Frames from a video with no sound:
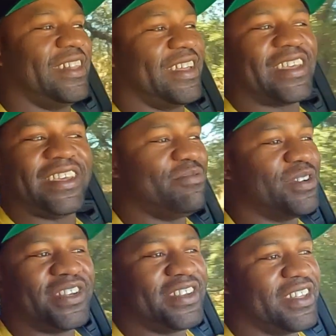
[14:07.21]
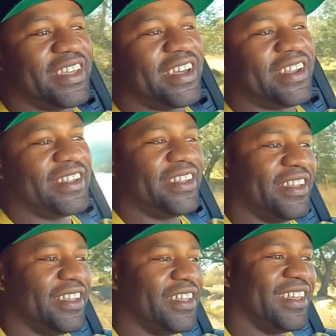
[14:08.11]
Like, he wouldn't have did that.
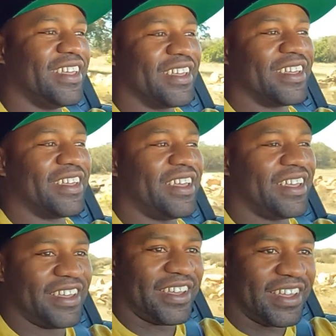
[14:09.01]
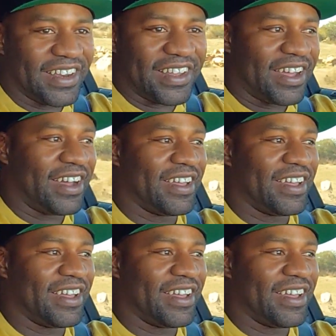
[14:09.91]
And